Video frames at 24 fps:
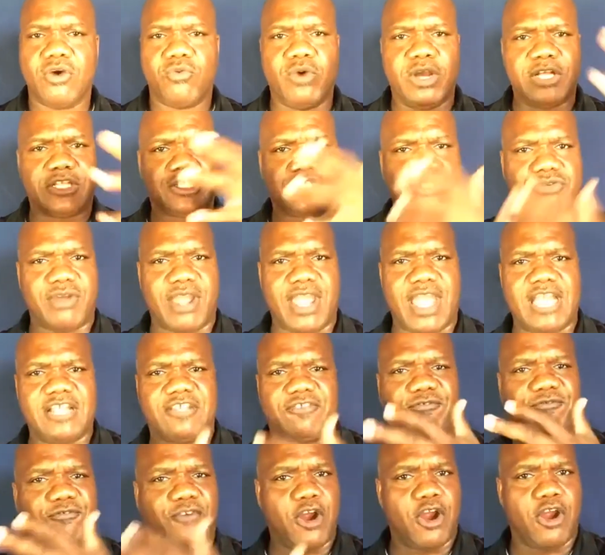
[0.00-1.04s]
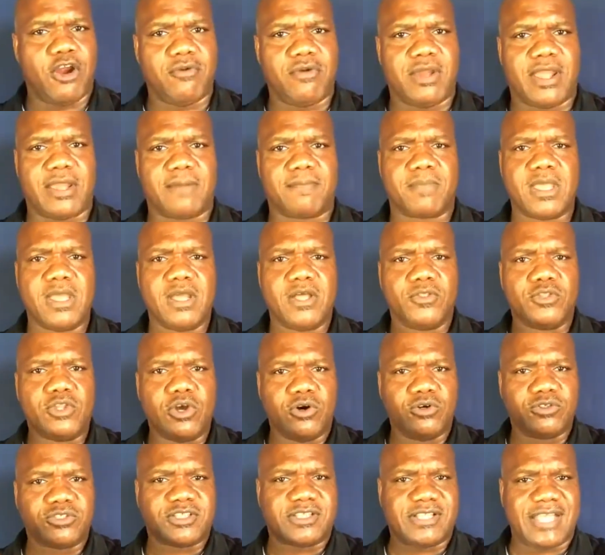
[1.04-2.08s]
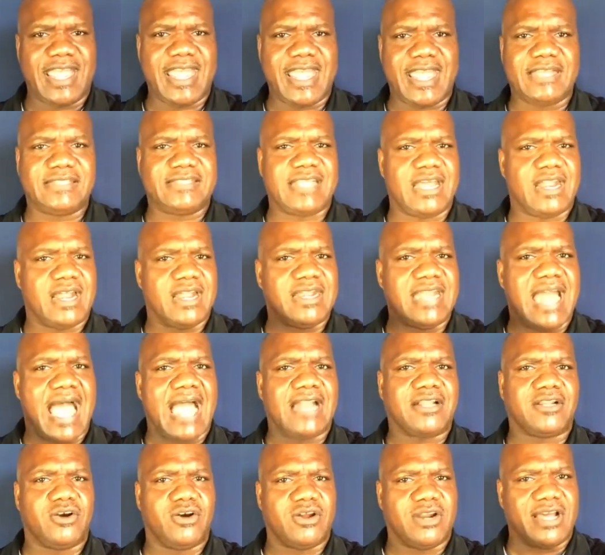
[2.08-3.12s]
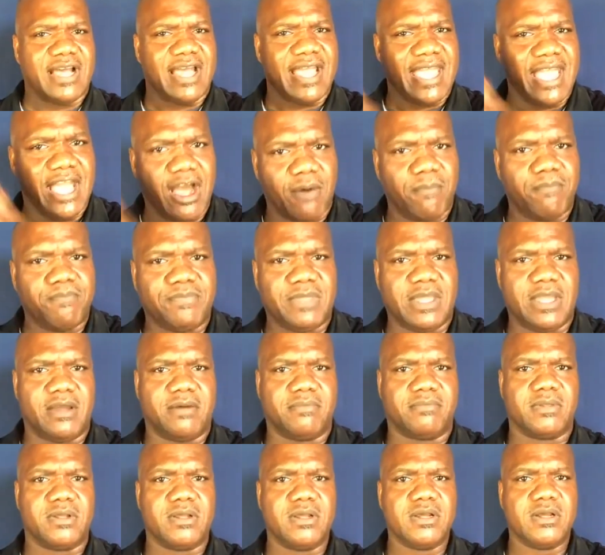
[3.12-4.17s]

We're transferring those things that are not going to help them